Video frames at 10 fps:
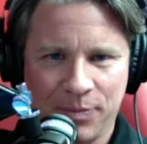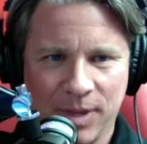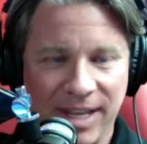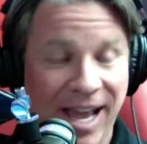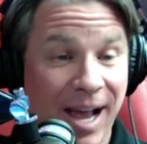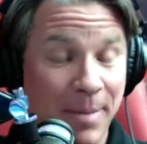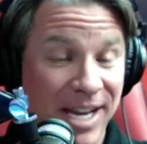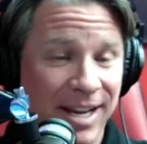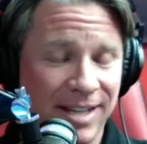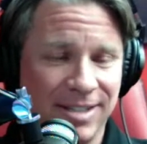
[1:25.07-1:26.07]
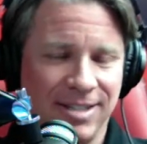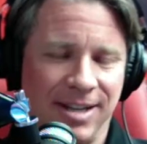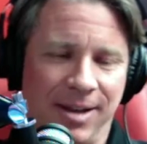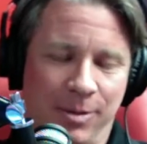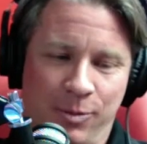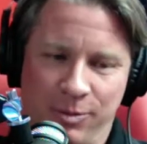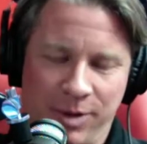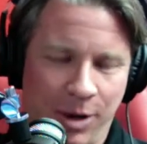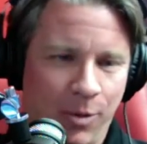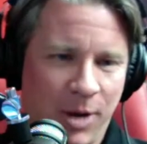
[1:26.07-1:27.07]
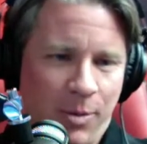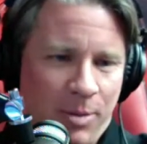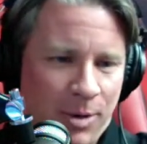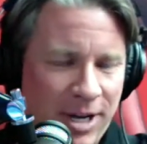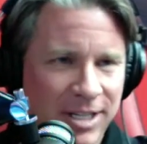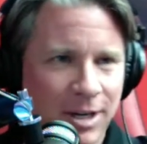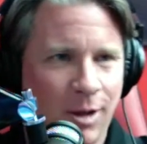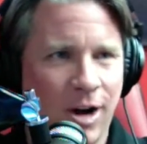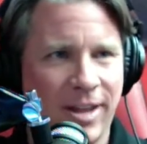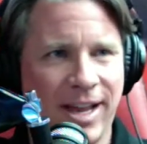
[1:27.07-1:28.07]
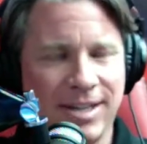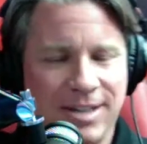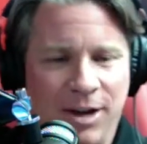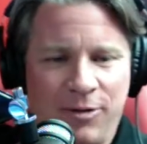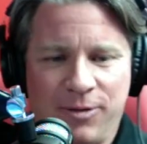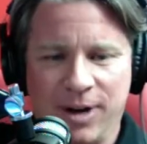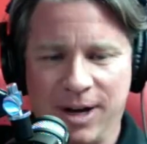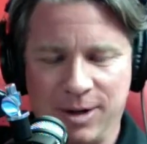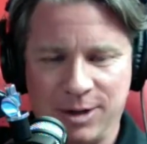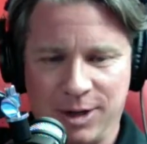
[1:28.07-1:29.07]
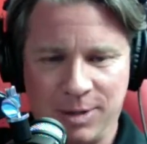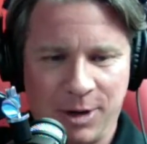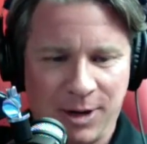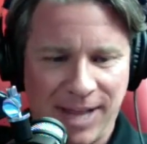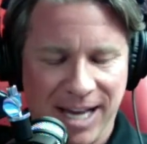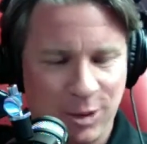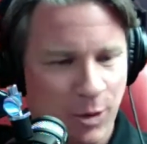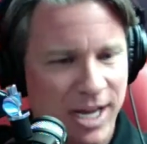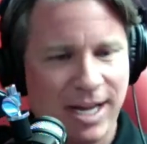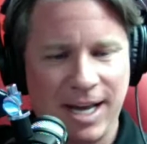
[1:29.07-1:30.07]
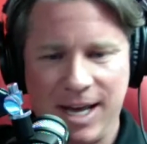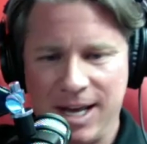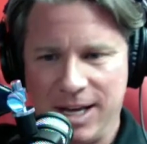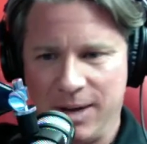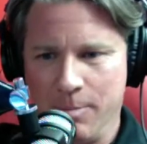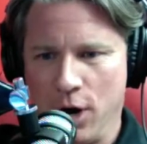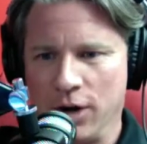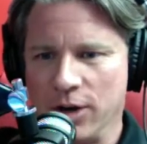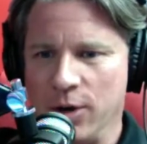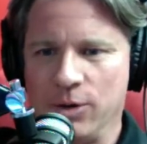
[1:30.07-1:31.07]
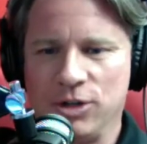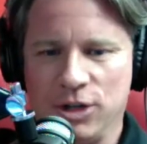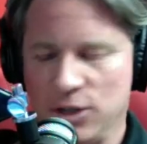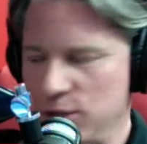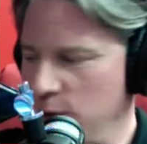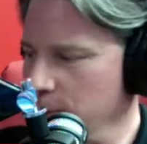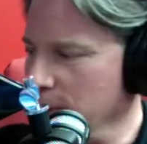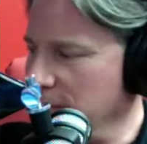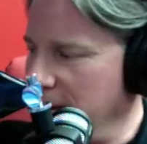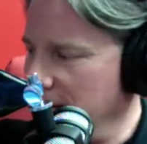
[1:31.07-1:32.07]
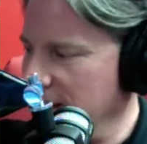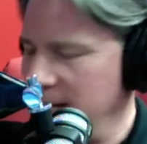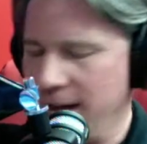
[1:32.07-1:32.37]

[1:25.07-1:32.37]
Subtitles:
Yeah, I mean, it's, we predicted a lot of that stuff. Talked about it last week. Monaco is just super tight.